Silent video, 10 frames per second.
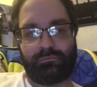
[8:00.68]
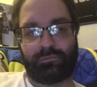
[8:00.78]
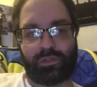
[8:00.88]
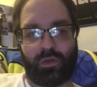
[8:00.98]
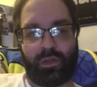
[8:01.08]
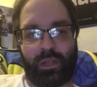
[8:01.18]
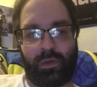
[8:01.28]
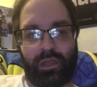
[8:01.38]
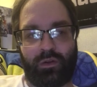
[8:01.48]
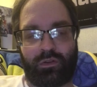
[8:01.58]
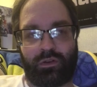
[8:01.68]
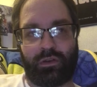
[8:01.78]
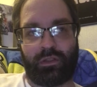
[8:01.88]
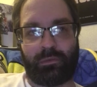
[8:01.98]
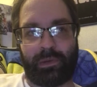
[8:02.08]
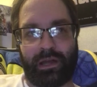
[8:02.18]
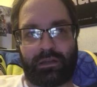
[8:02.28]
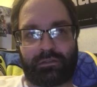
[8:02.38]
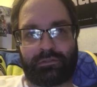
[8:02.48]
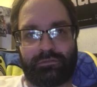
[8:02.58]
So anyway, I ordered another
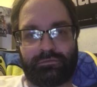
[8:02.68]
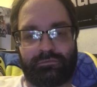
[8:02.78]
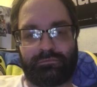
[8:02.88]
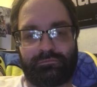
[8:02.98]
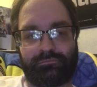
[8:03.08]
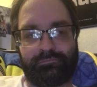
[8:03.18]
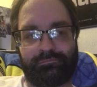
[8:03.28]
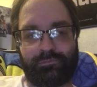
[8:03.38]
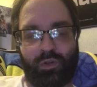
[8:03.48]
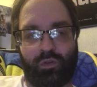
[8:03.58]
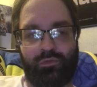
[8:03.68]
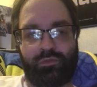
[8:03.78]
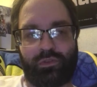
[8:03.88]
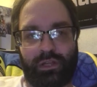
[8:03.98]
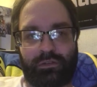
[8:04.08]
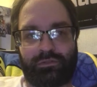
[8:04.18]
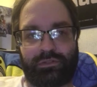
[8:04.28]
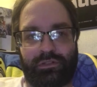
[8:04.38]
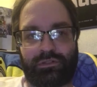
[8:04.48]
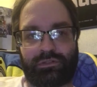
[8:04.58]
box, whole new collector's
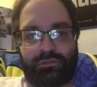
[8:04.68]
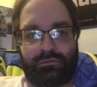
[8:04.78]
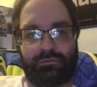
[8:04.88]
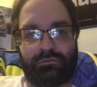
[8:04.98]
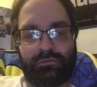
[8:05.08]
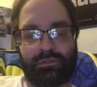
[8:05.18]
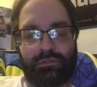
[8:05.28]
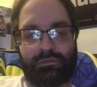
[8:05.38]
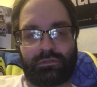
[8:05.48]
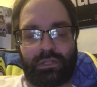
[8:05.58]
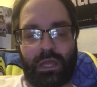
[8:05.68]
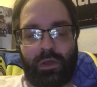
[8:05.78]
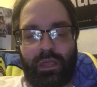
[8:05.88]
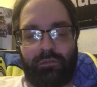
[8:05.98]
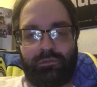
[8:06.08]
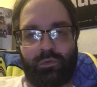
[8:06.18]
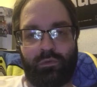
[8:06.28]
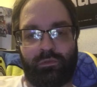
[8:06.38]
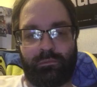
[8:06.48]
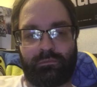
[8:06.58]
edition. So now I have two of
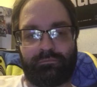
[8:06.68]
them.